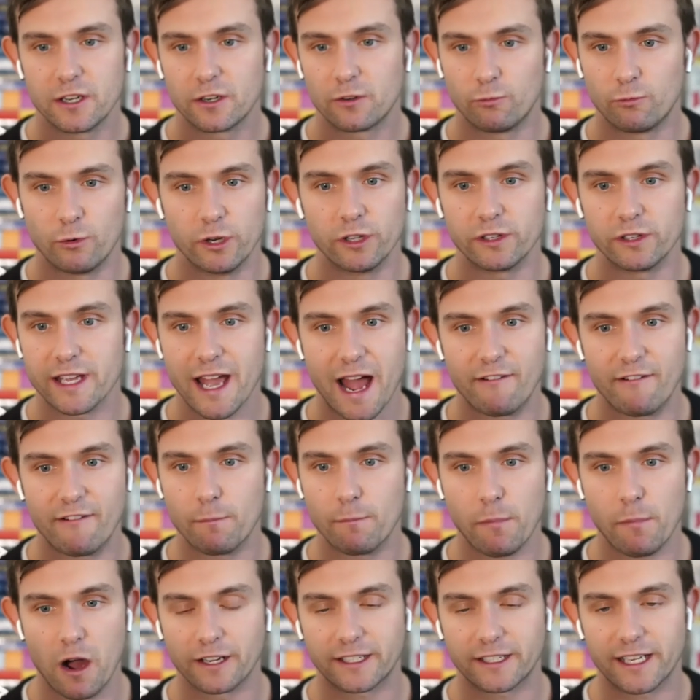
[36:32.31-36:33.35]
really have a
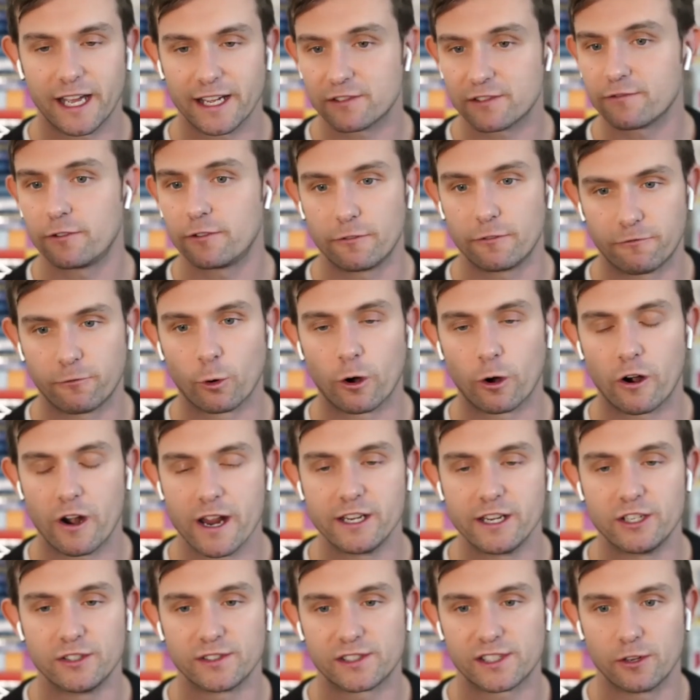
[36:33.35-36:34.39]
podcast for for our
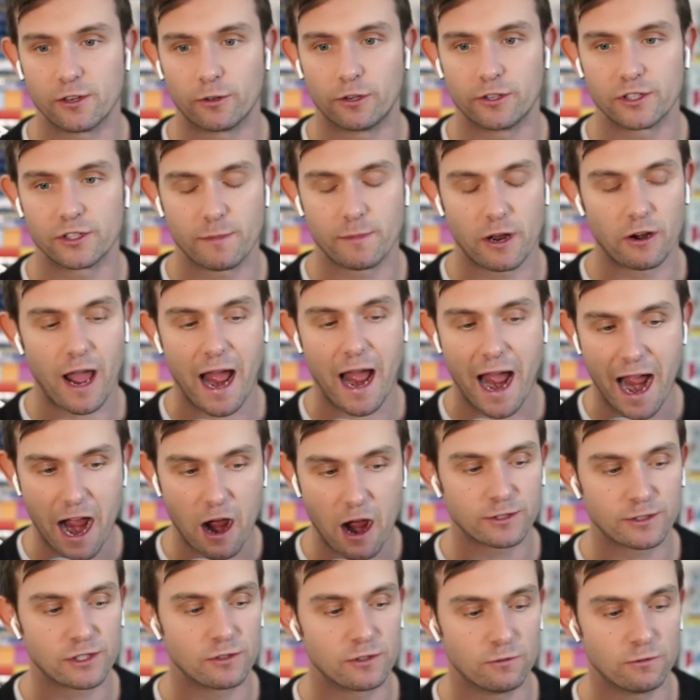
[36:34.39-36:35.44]
agency owners about how
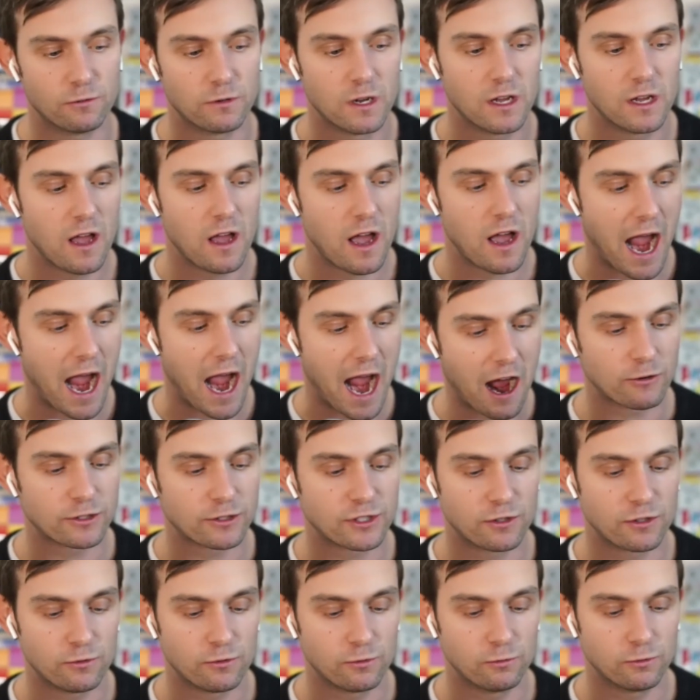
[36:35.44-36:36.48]
to how
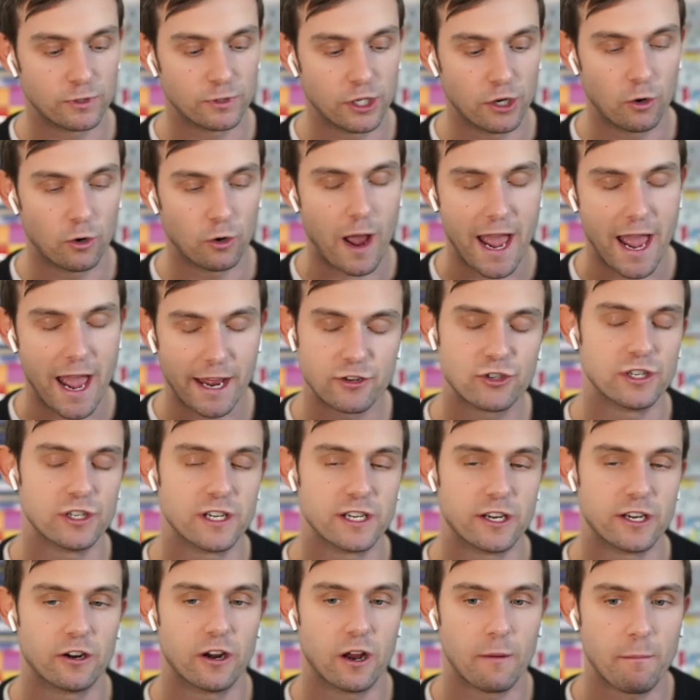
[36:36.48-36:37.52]
to you know
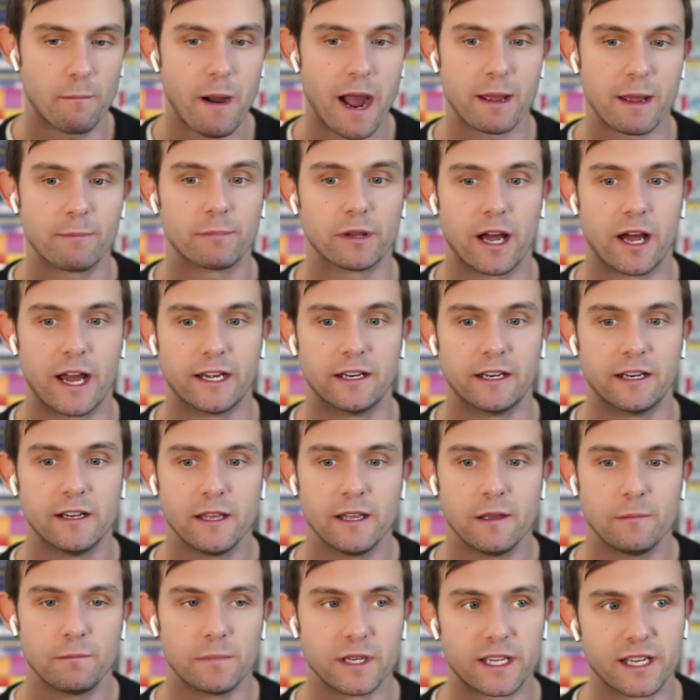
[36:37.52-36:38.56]
engineer a pipeline
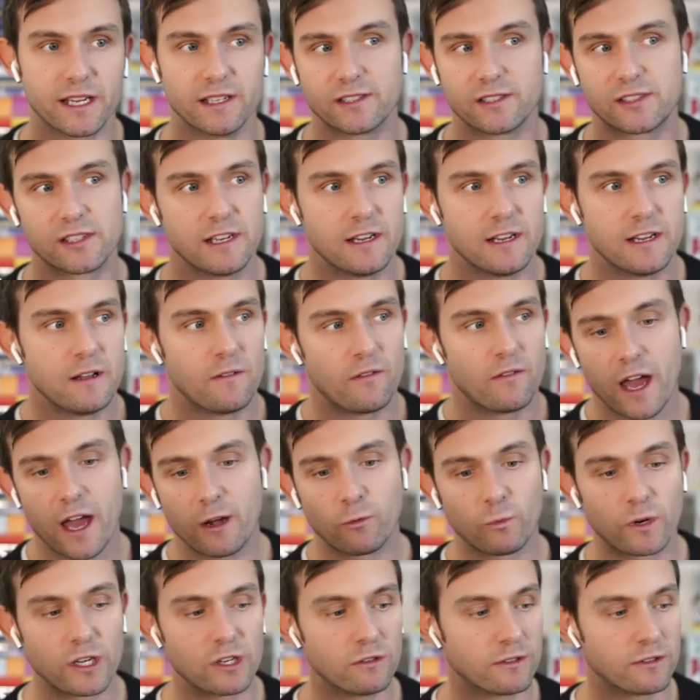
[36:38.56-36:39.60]
because then
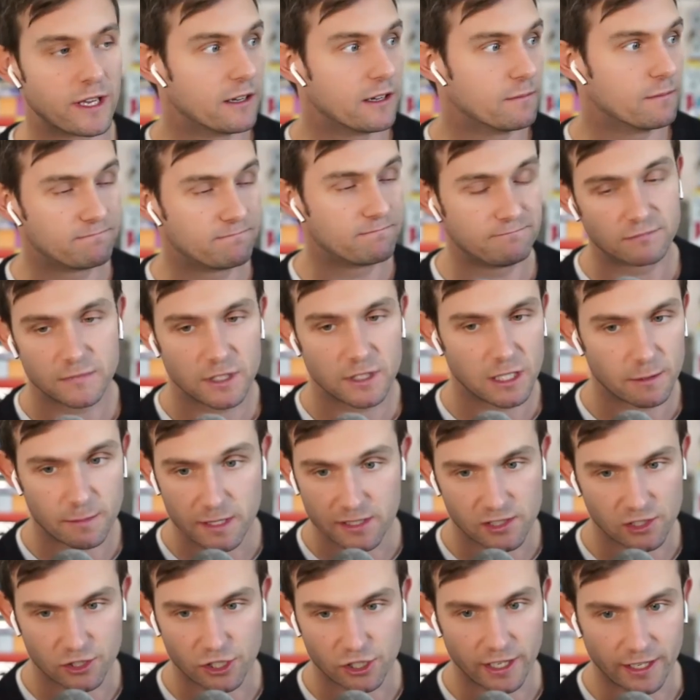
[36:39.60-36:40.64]
when you get a
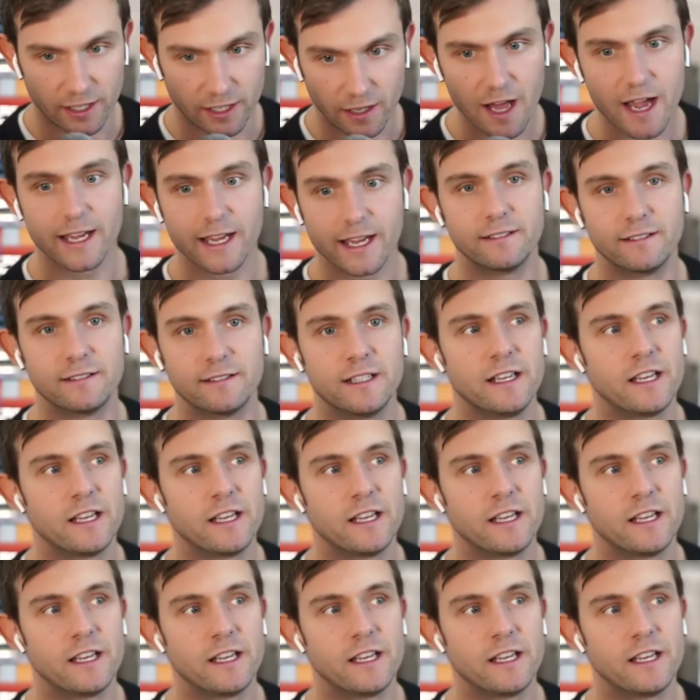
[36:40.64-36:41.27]
piece of shit client